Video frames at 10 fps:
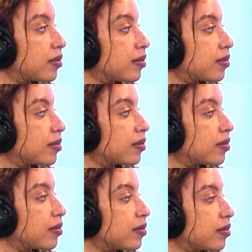
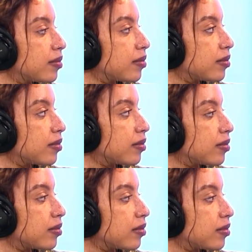
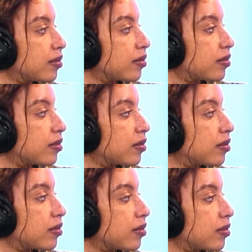
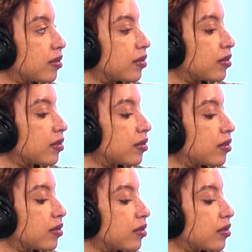
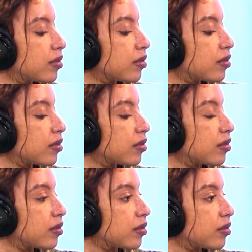
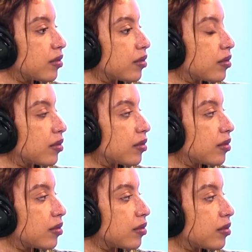
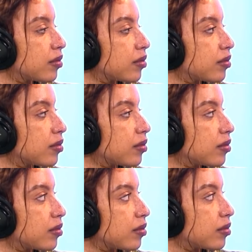
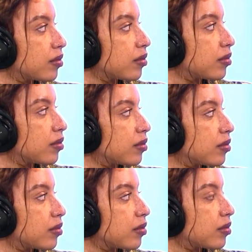
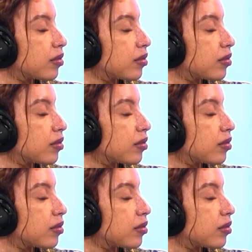The person shown says nothing.